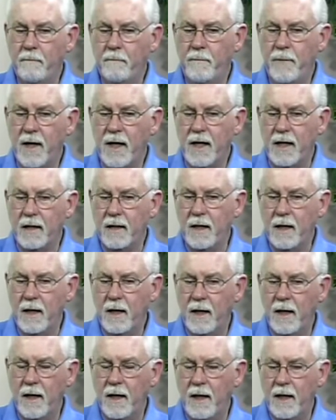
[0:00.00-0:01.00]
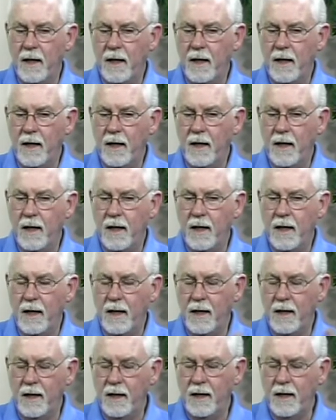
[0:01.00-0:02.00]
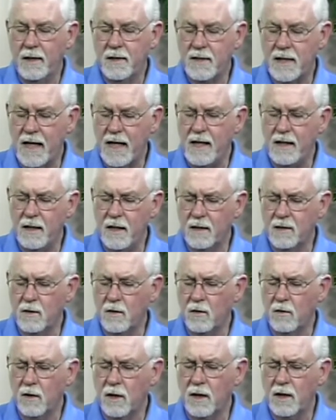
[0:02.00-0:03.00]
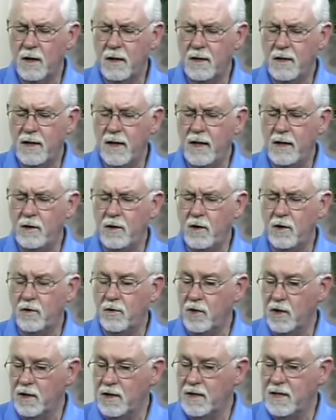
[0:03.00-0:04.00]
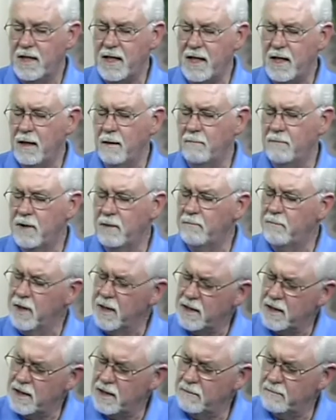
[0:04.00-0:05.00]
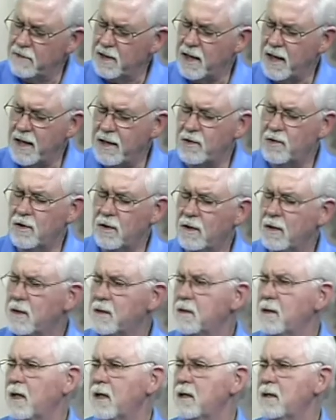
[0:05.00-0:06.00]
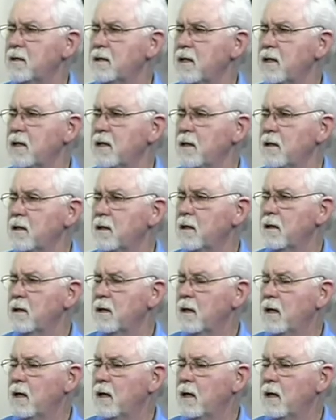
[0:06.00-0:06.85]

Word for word: but Satan is going to continue to tempt, but temptation is not a sin.